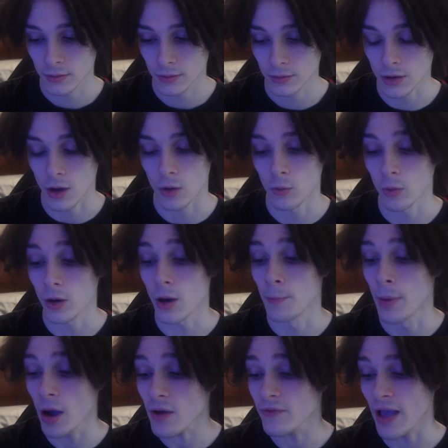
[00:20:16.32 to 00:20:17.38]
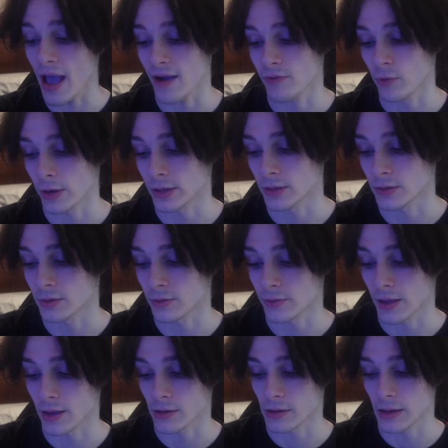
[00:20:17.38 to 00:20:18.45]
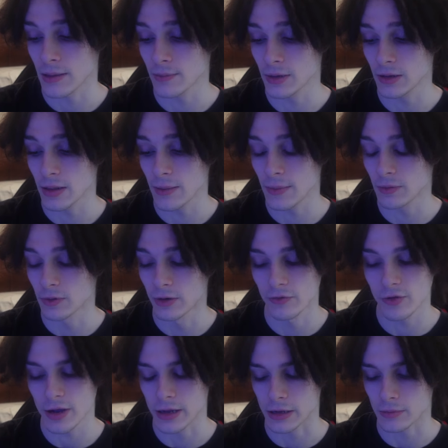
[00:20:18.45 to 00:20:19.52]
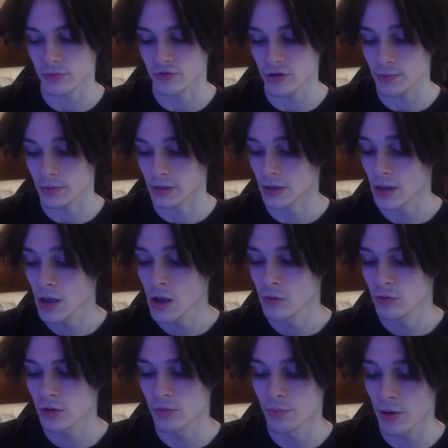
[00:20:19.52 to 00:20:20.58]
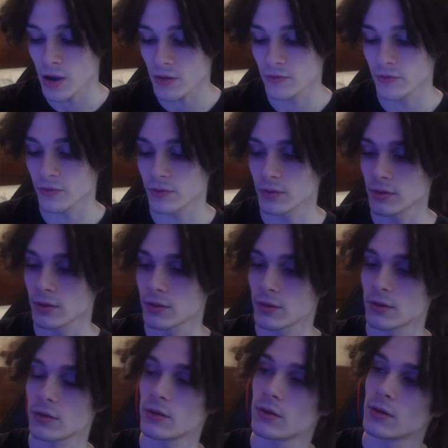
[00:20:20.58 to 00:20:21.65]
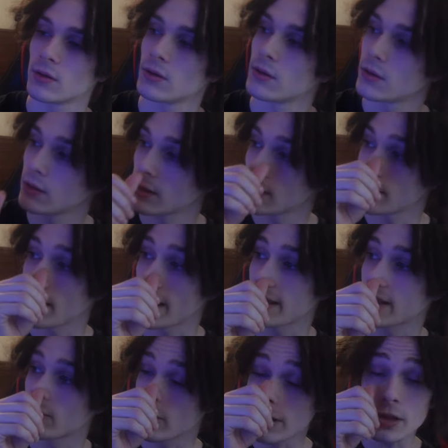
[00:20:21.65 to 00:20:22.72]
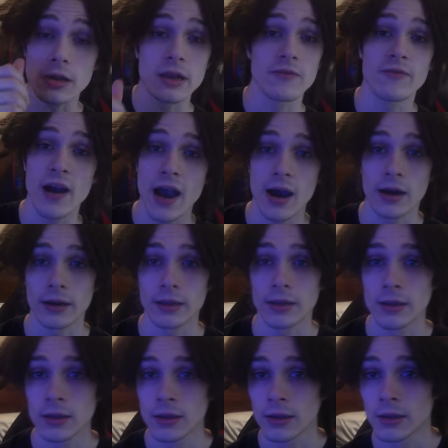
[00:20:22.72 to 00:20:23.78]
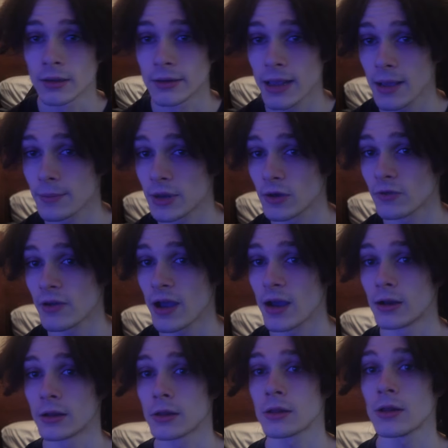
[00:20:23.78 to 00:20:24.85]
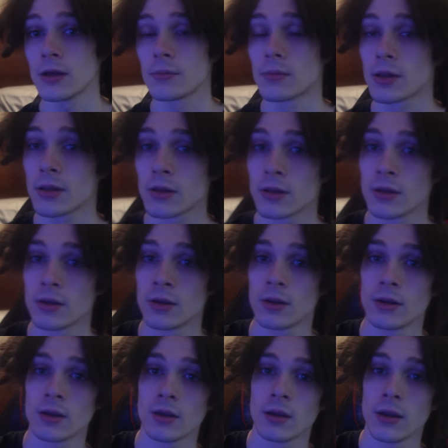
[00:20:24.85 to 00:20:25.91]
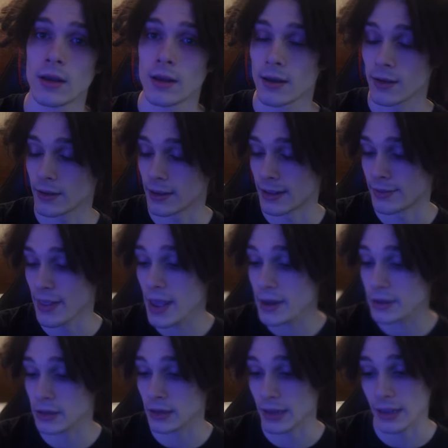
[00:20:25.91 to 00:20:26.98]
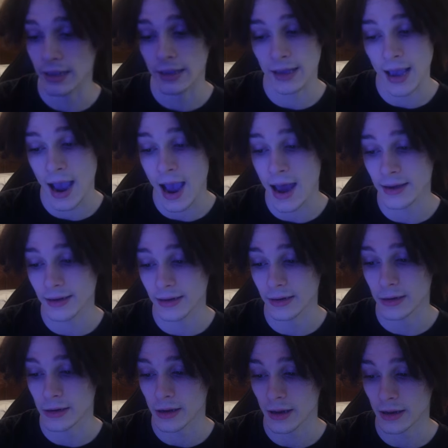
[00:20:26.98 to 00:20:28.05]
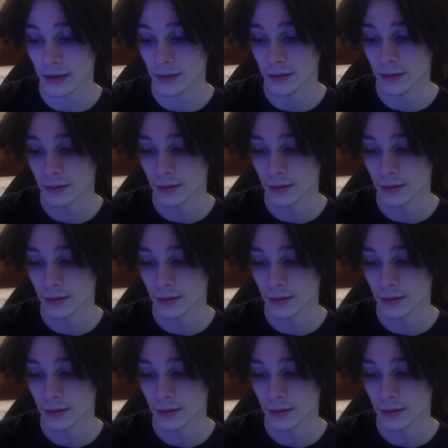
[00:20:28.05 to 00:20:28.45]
No, we're above halfway to 2,000. Let me, let me rephrase, I'm tripping. We're above, like, we just need 500 damn near 500 subs. And that's kinda insane.